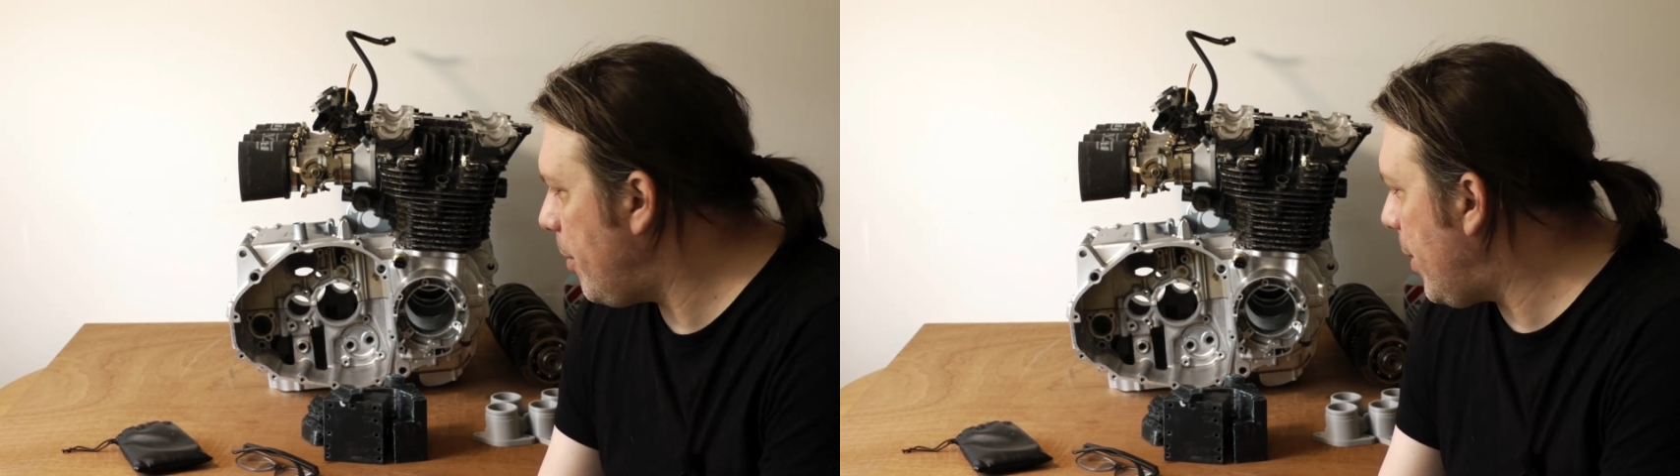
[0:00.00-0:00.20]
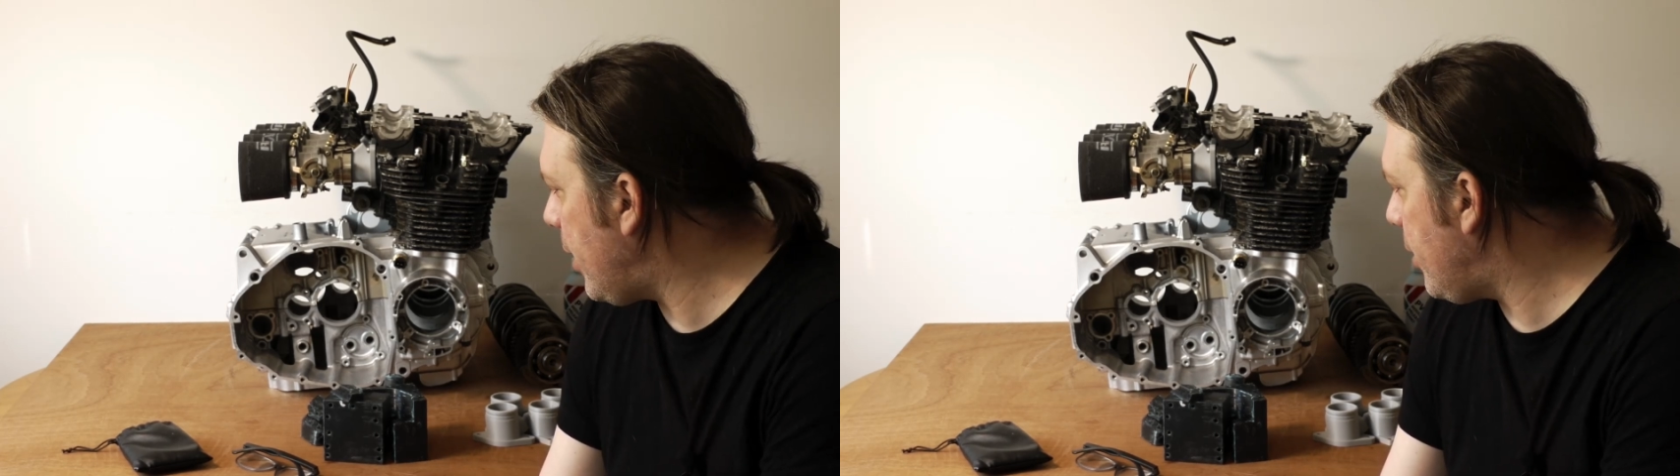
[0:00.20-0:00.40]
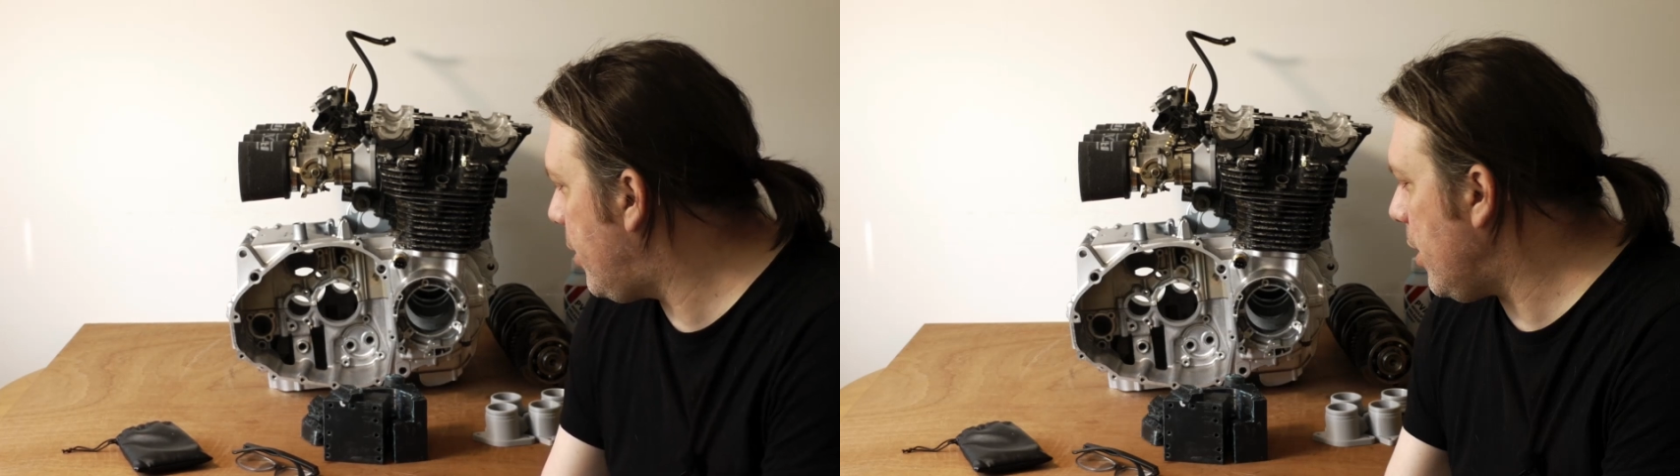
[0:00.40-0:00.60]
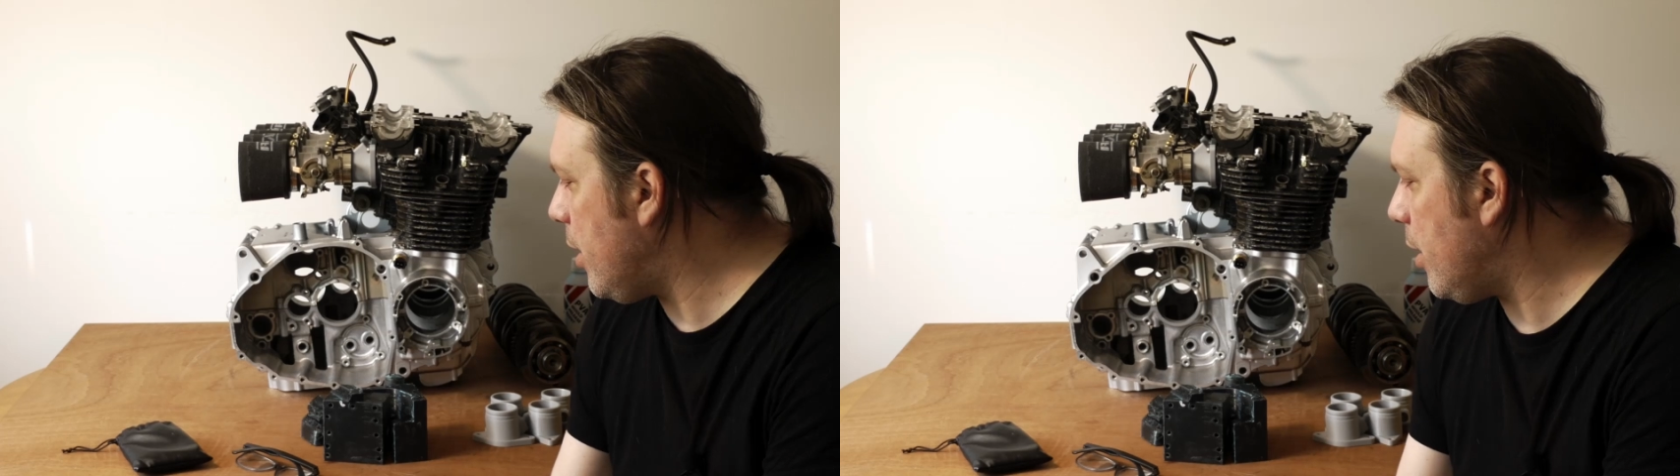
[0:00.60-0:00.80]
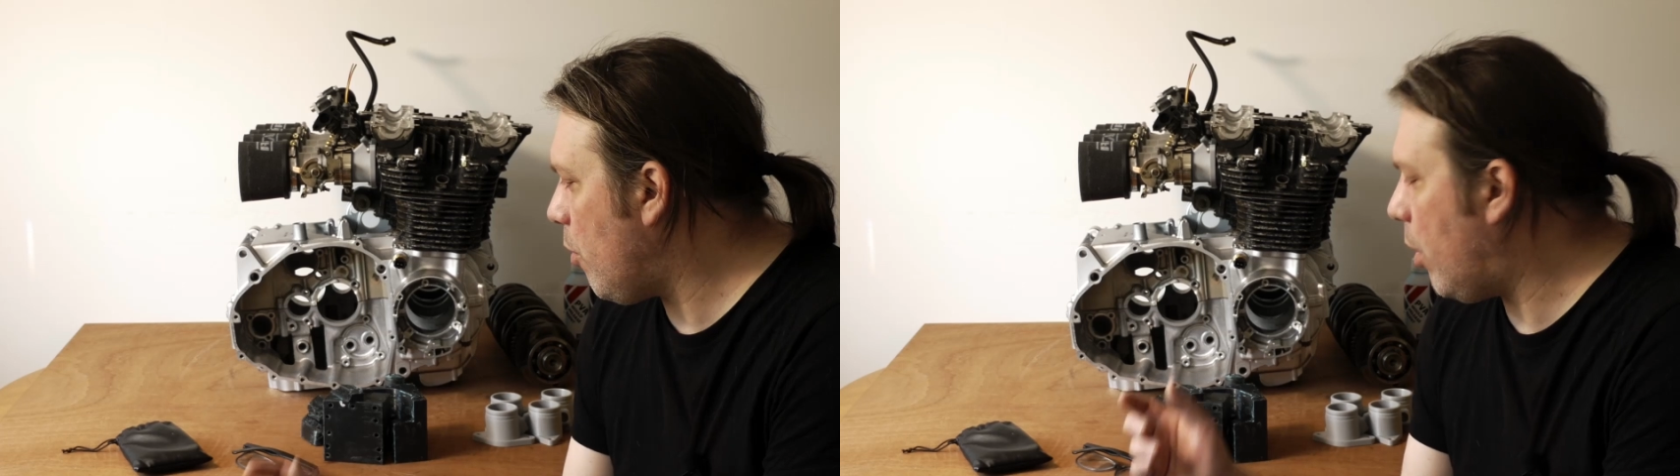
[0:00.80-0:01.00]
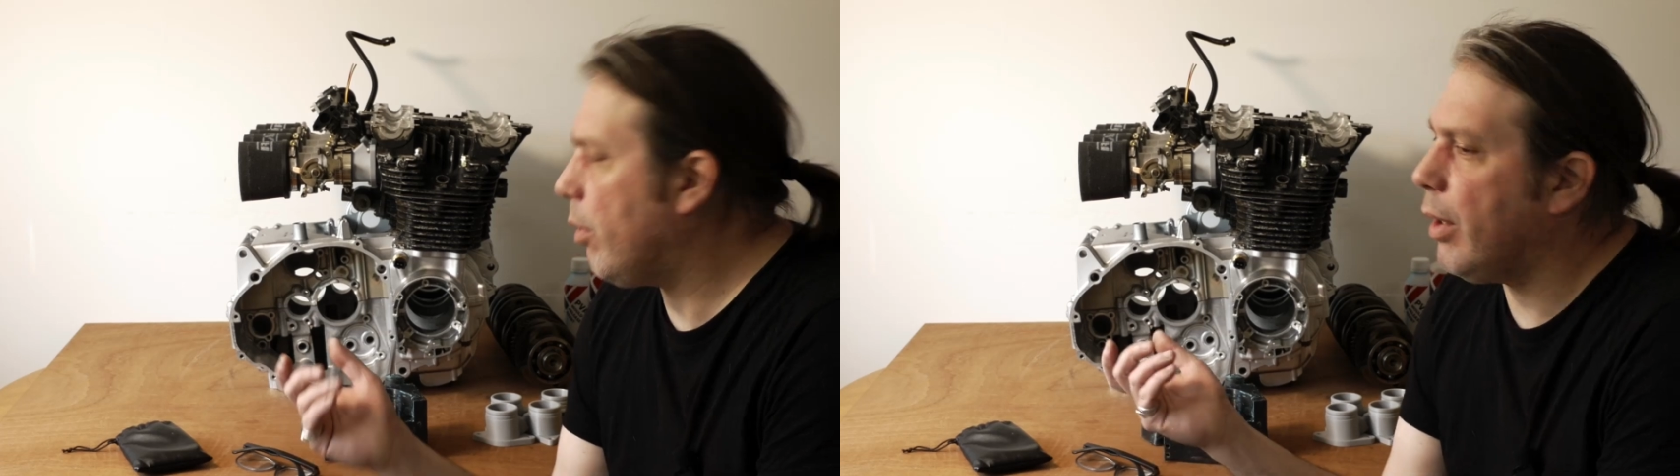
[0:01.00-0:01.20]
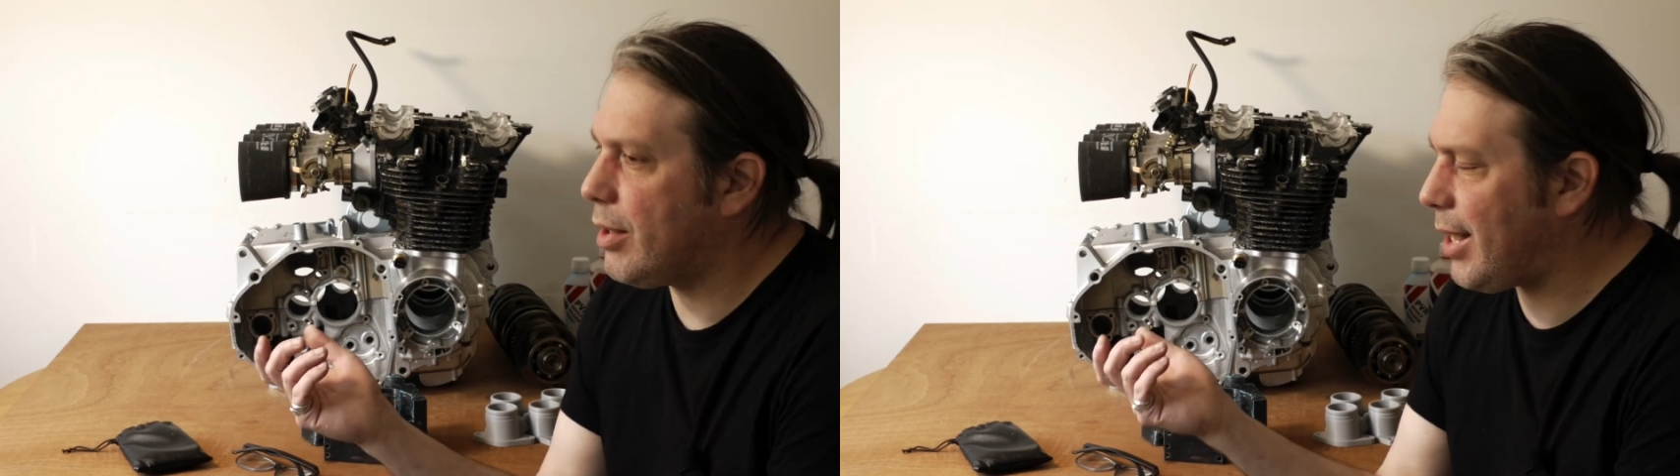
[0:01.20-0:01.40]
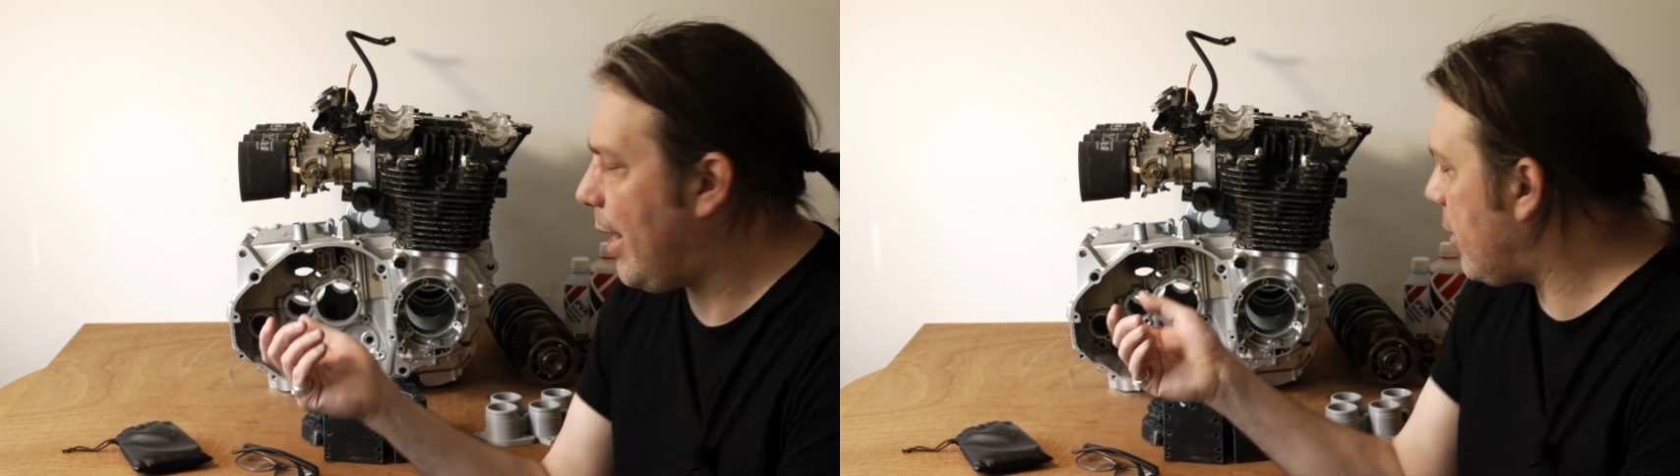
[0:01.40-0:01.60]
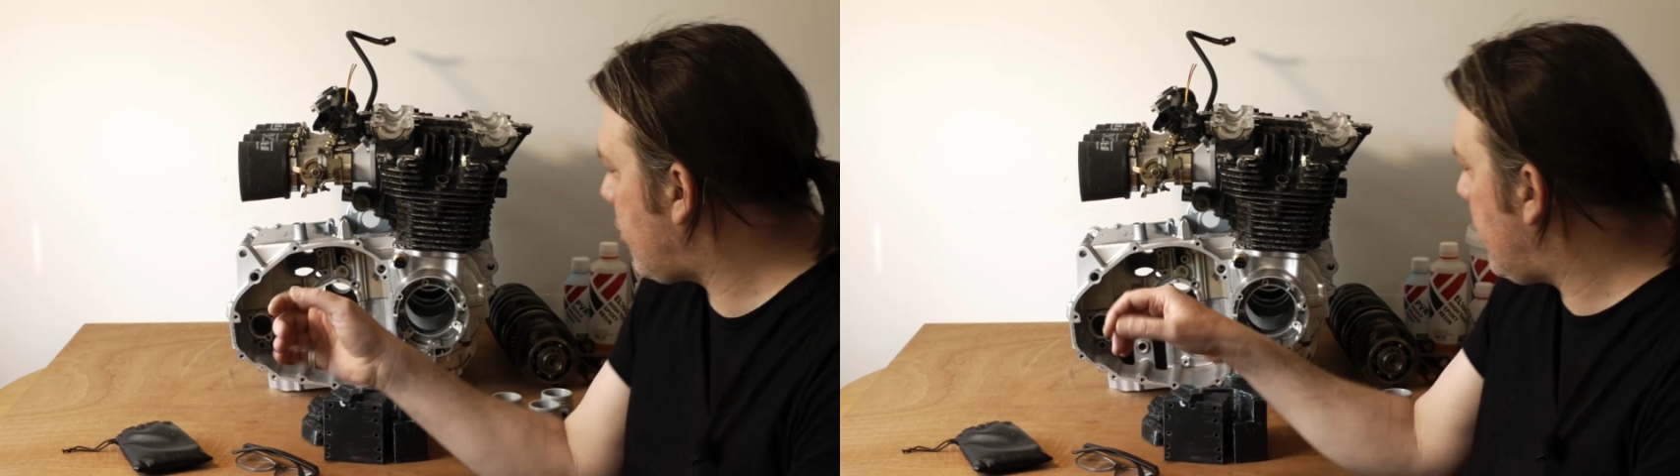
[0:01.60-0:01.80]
attached